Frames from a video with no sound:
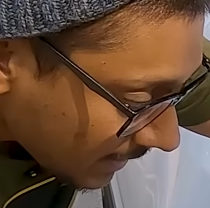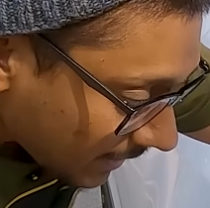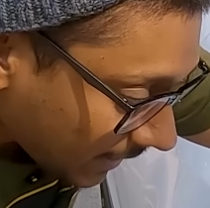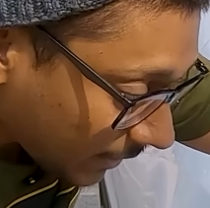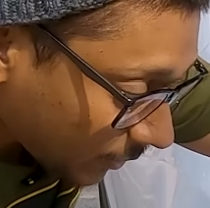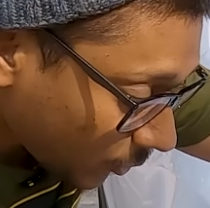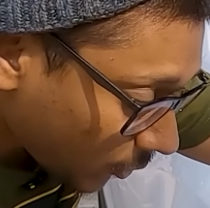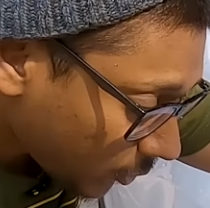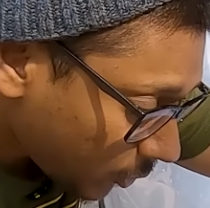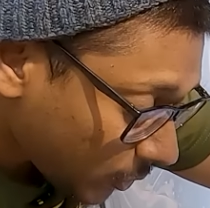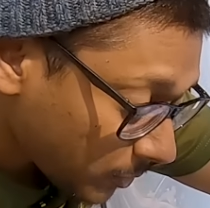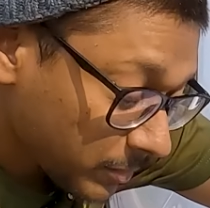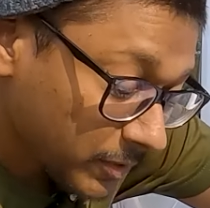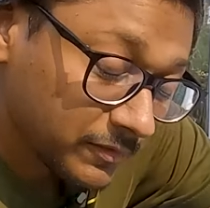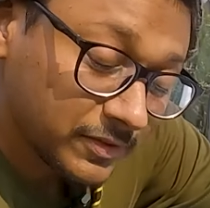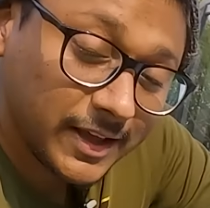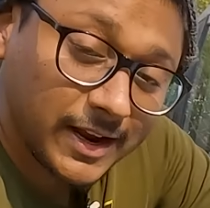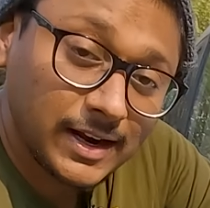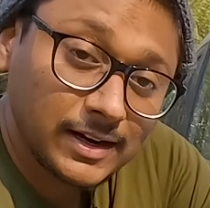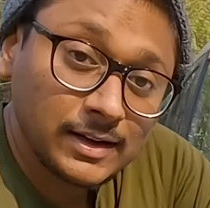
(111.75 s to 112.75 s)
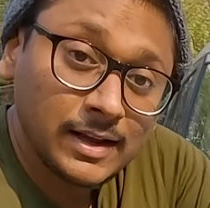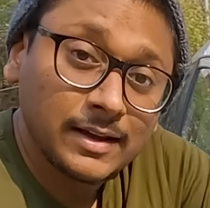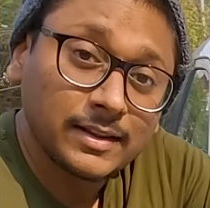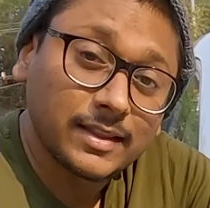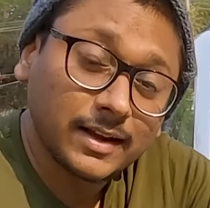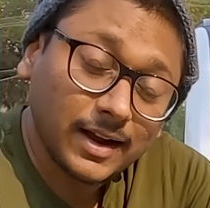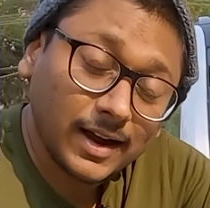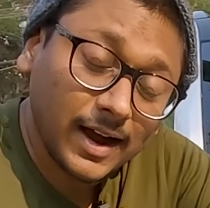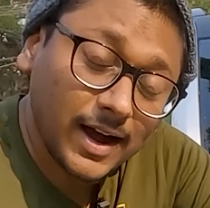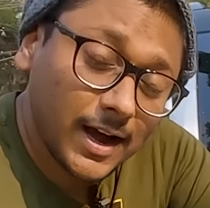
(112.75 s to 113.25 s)
And on top of that, that
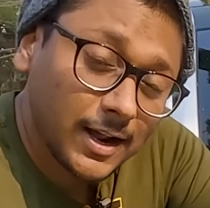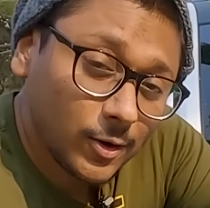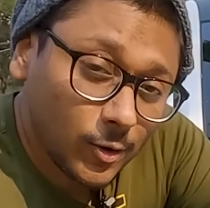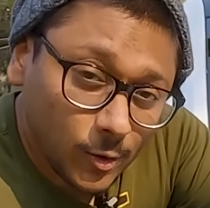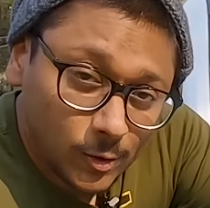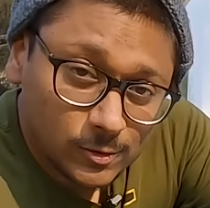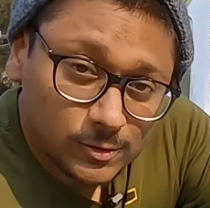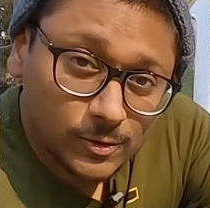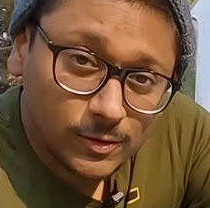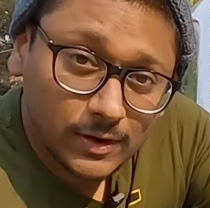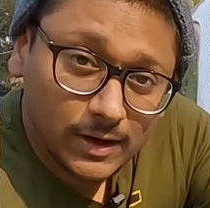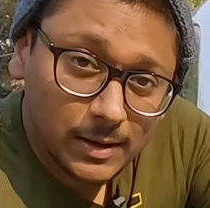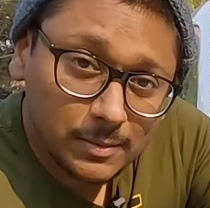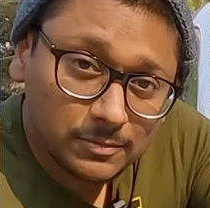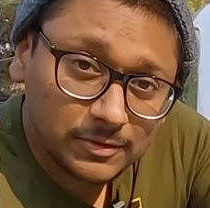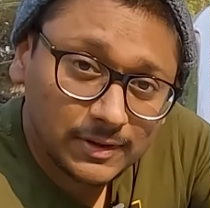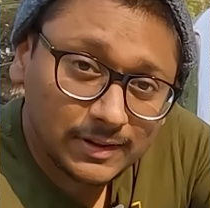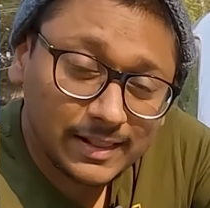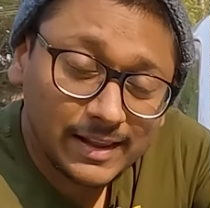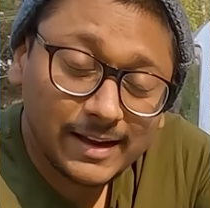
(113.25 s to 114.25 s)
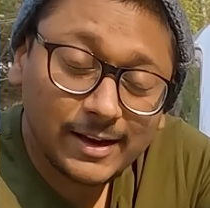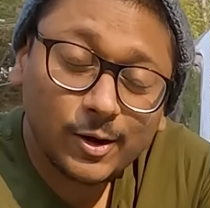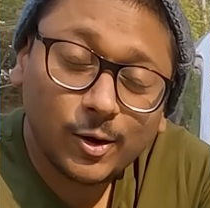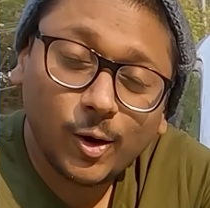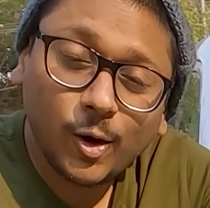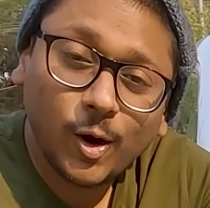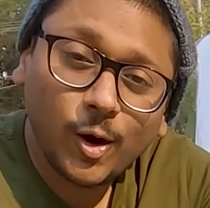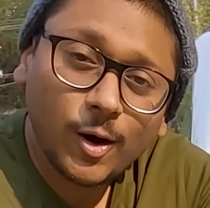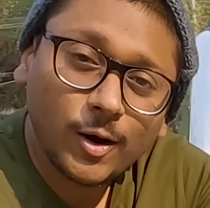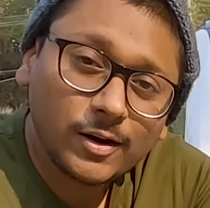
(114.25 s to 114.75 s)
the car also comes with like
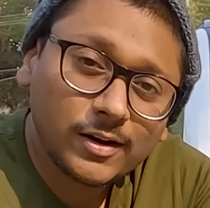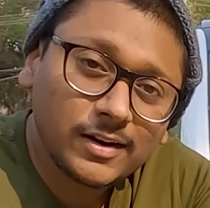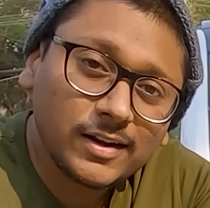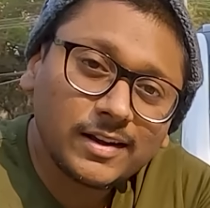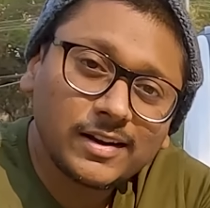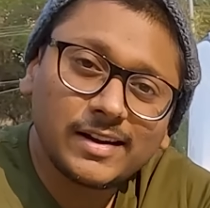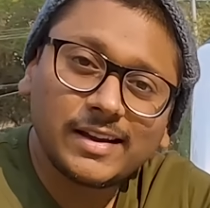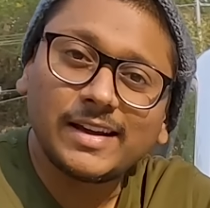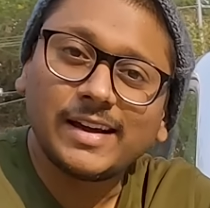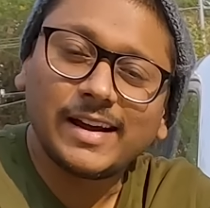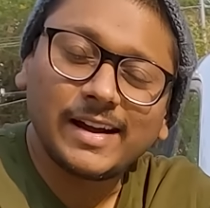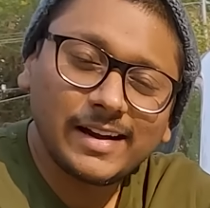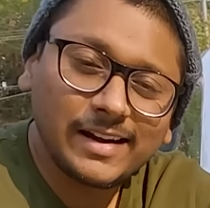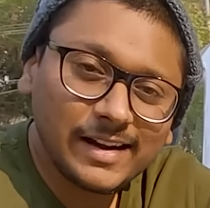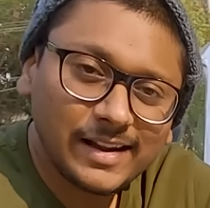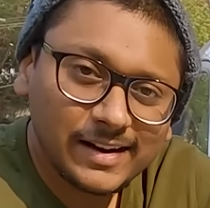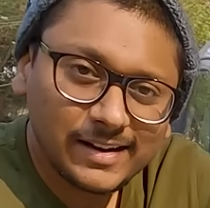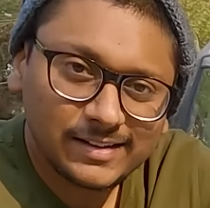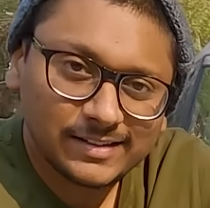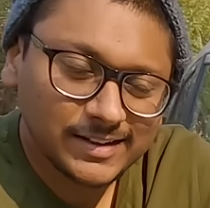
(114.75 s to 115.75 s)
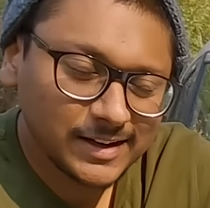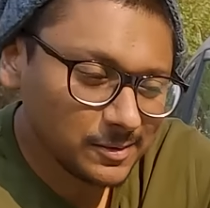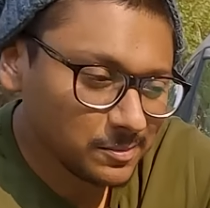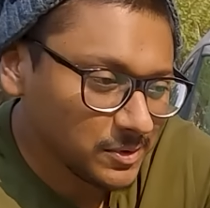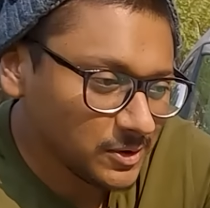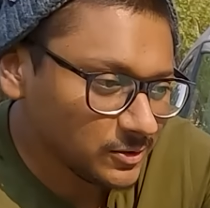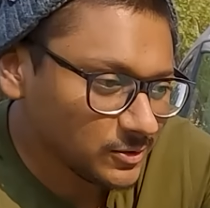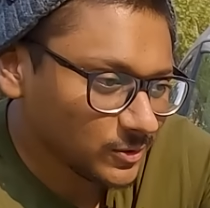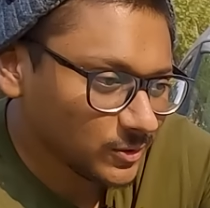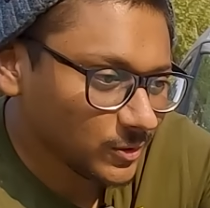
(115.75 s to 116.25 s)
cornering headlights that
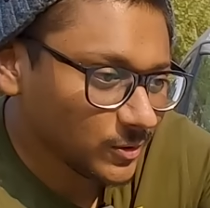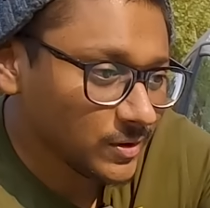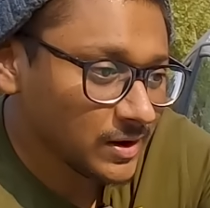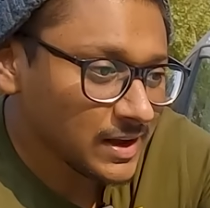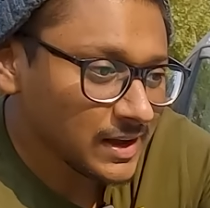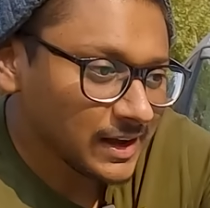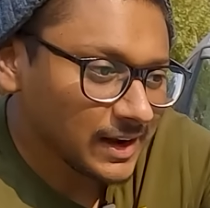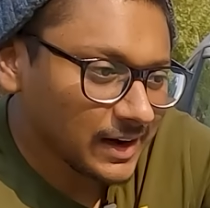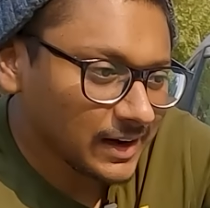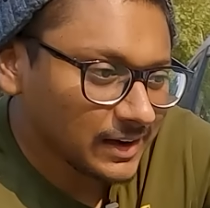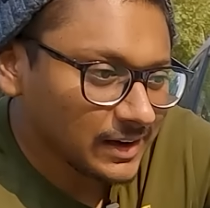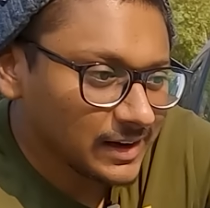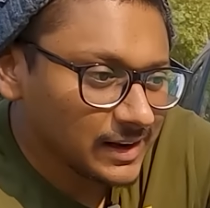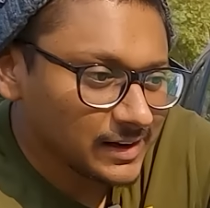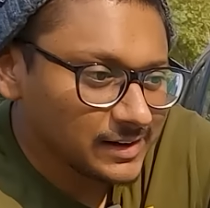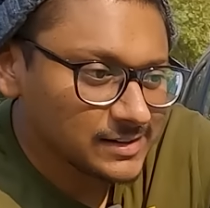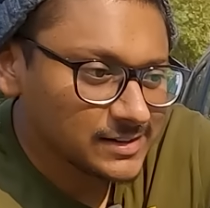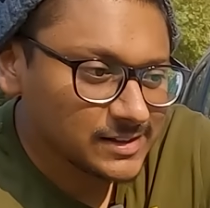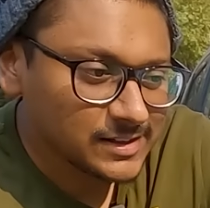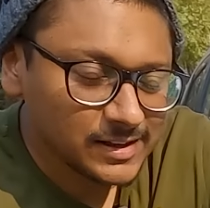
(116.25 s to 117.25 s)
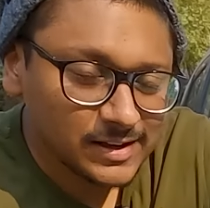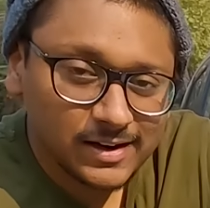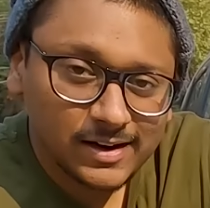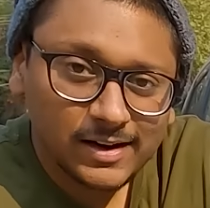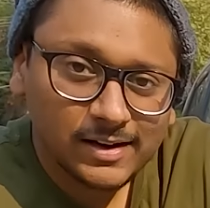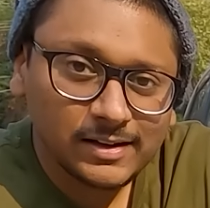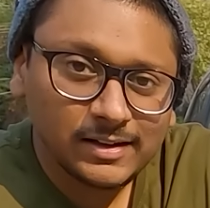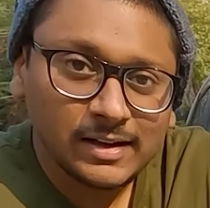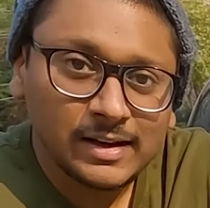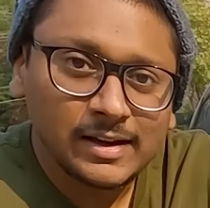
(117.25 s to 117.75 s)
means you know headlights
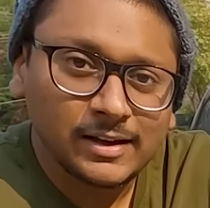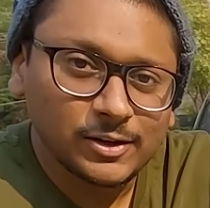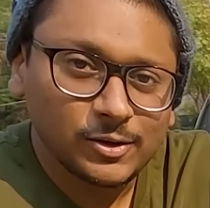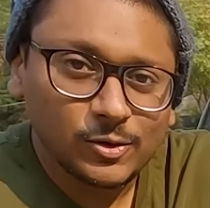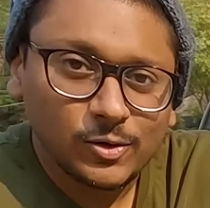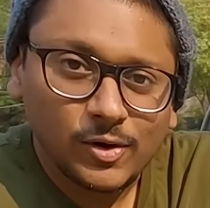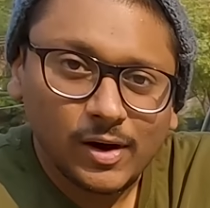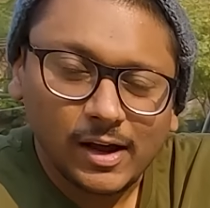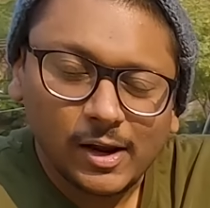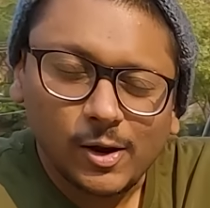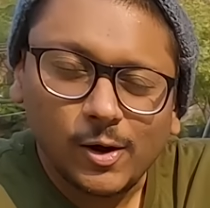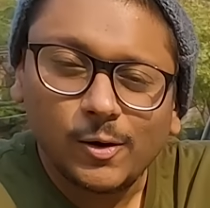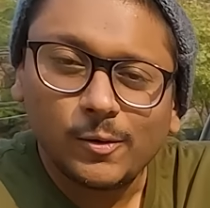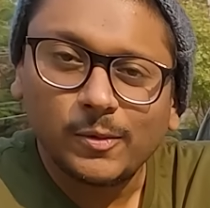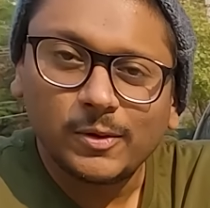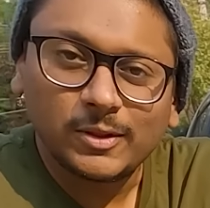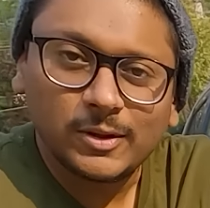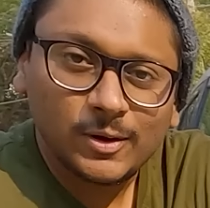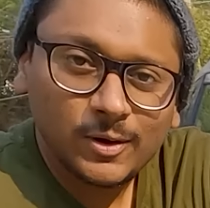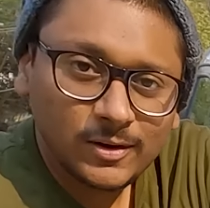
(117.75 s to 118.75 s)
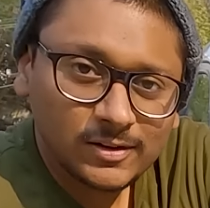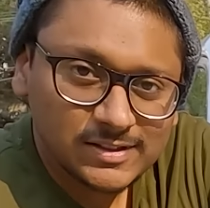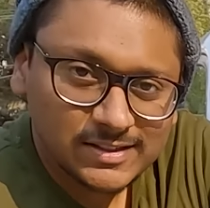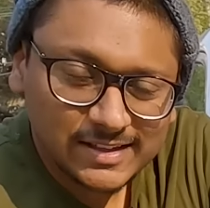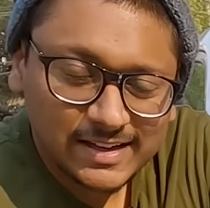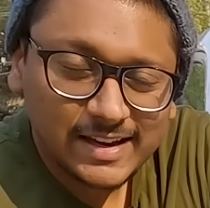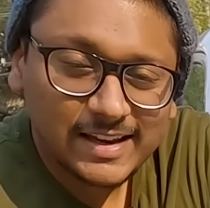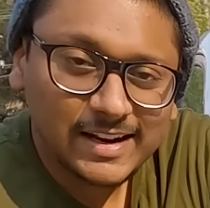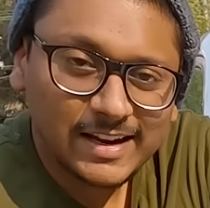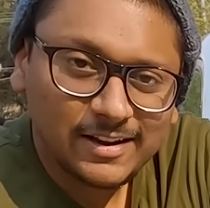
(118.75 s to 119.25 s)
turn you know along with your
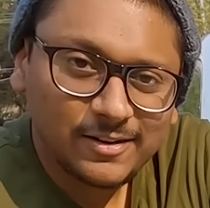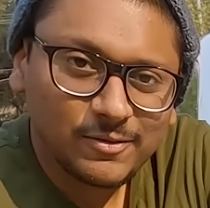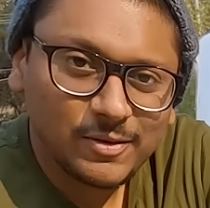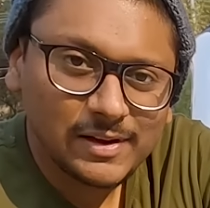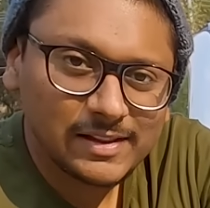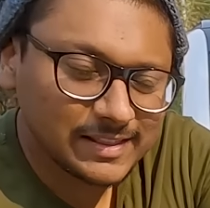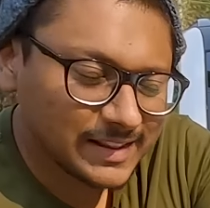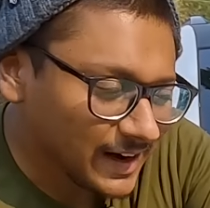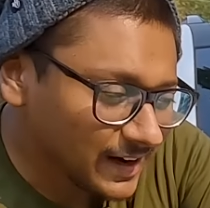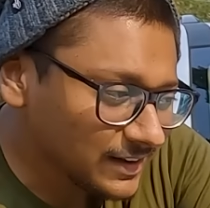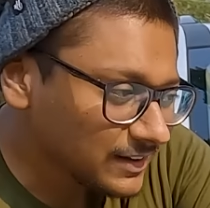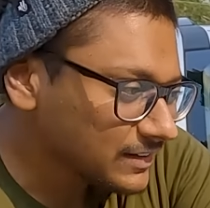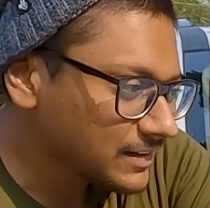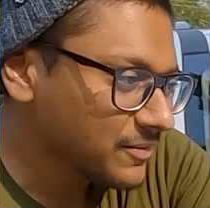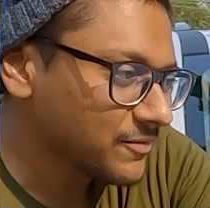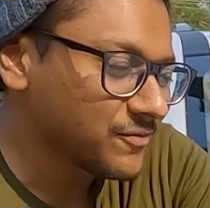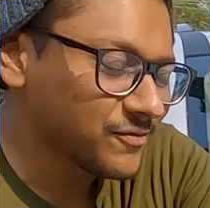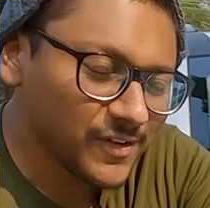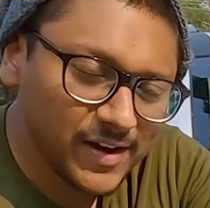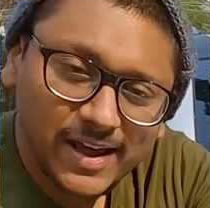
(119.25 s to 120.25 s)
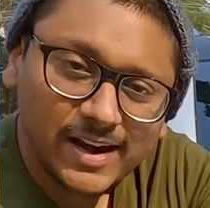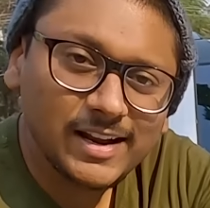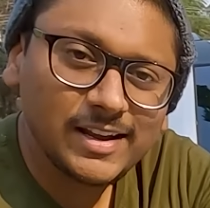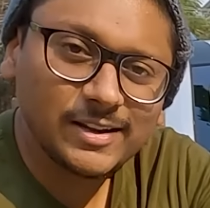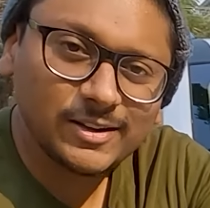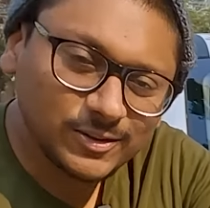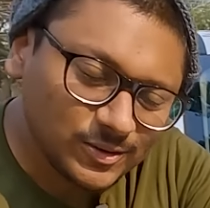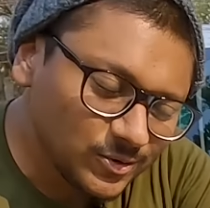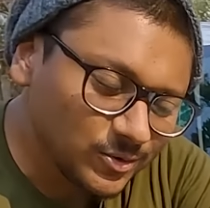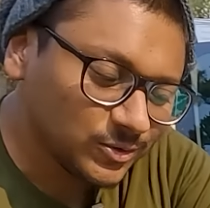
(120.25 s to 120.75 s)
steering wheel that is a very
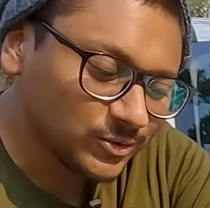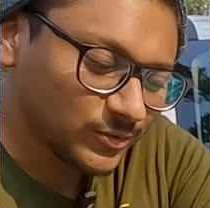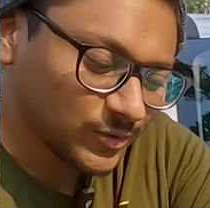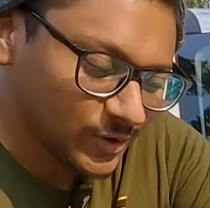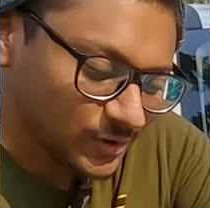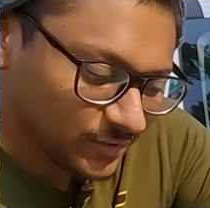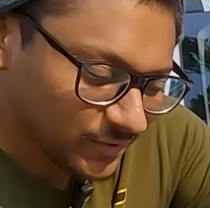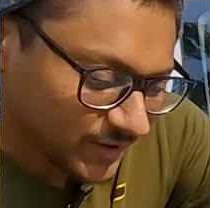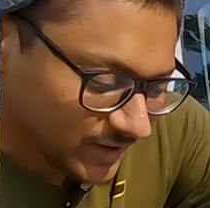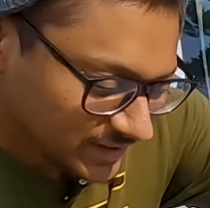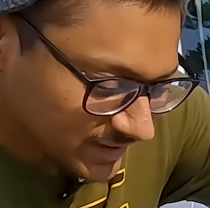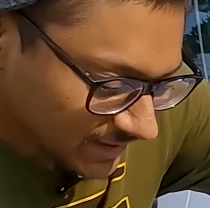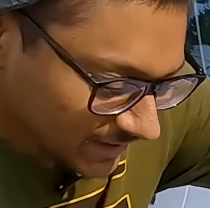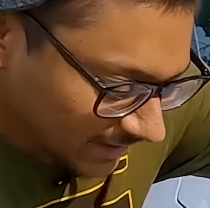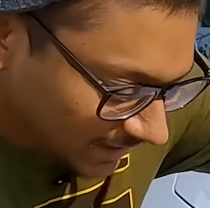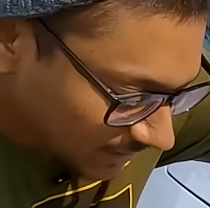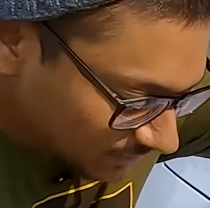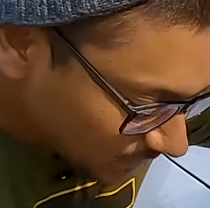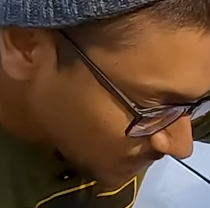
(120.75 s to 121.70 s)
useful feature i